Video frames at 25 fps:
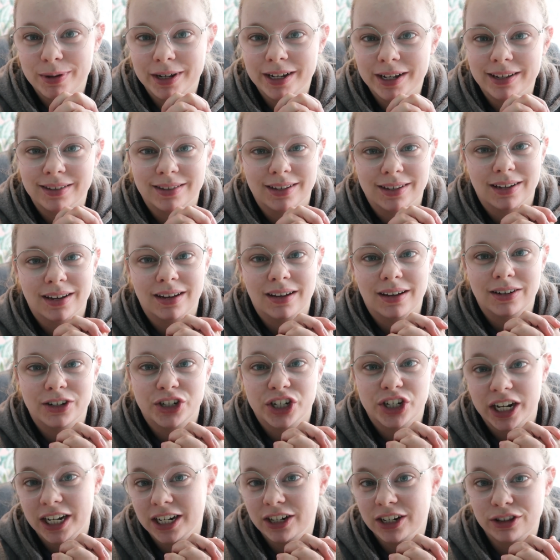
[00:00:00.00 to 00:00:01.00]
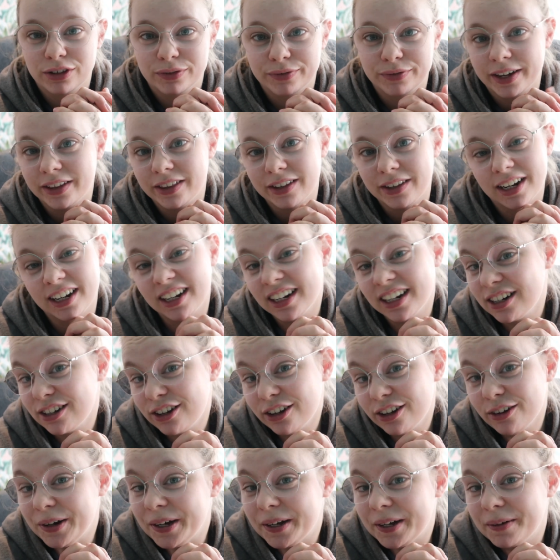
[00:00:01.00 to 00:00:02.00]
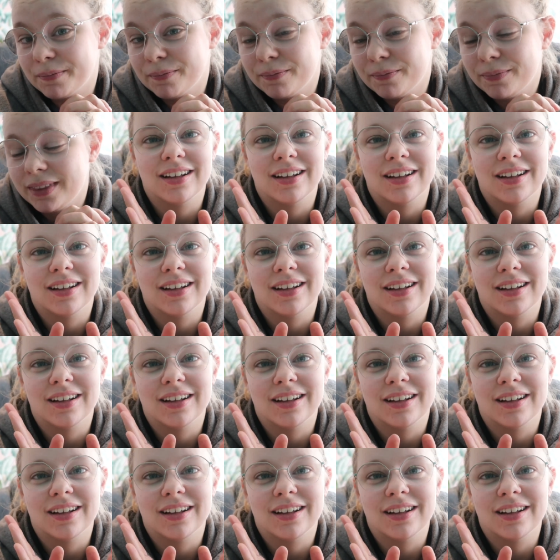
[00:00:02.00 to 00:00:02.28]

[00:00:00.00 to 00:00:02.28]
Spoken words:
because I can't change the fact that I didn't do it.